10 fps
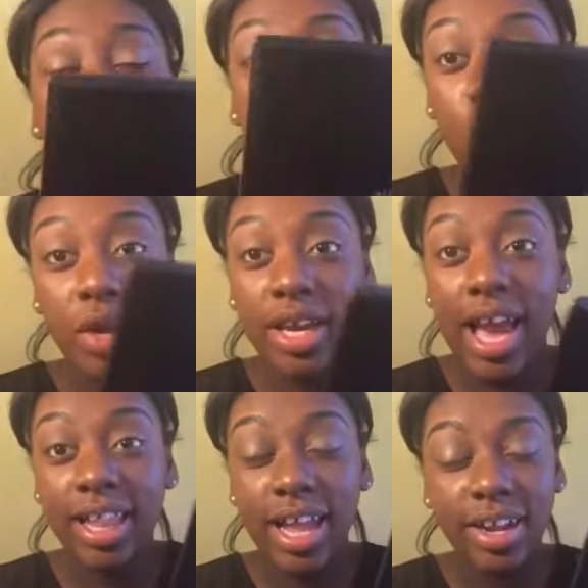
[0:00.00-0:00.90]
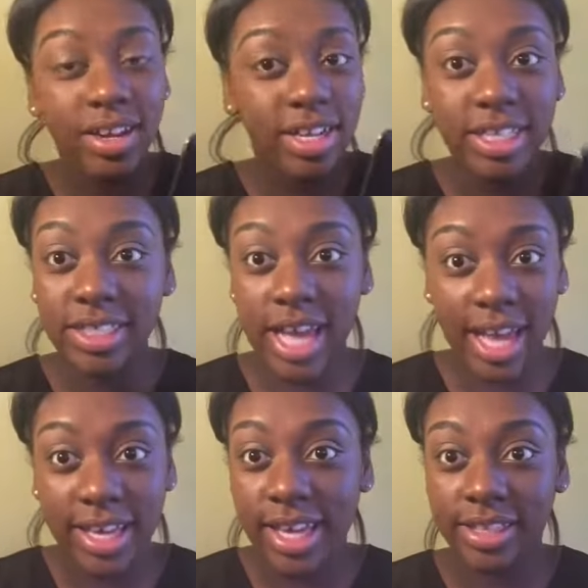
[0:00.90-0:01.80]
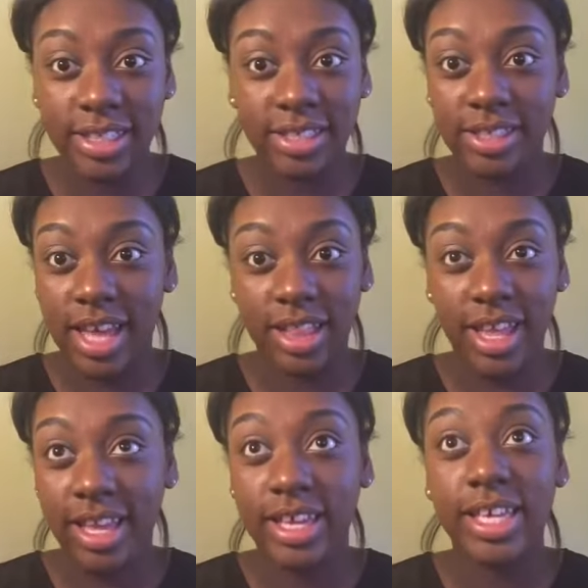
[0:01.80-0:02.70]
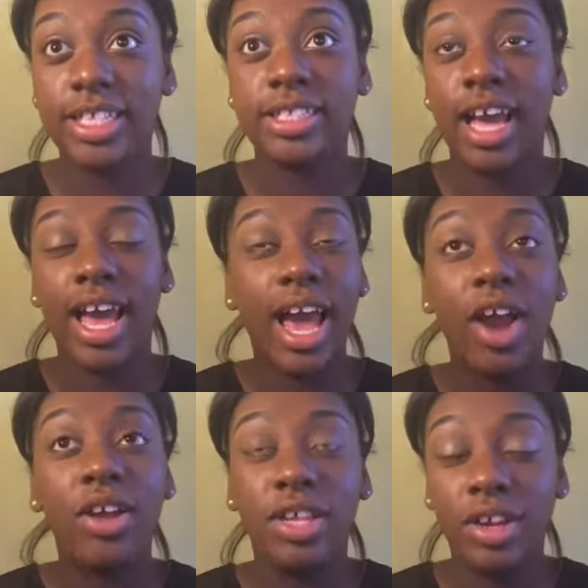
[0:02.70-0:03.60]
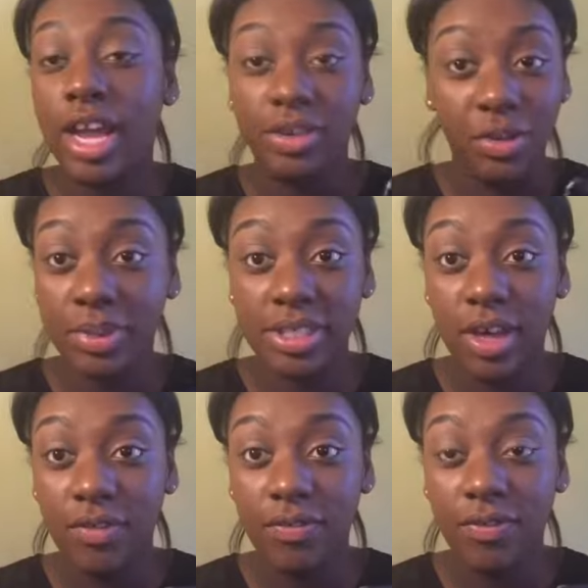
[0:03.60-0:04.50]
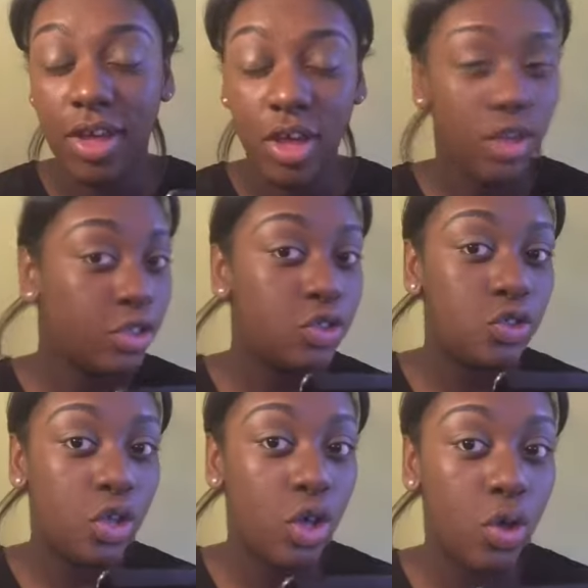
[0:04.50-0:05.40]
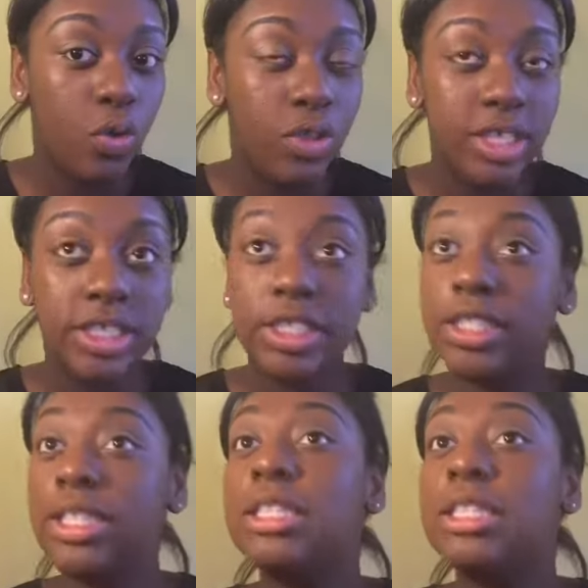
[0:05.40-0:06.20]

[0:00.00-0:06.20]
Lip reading: The wing eyeliner is, I can't teach that. Like I hardly know how to do it myself. So this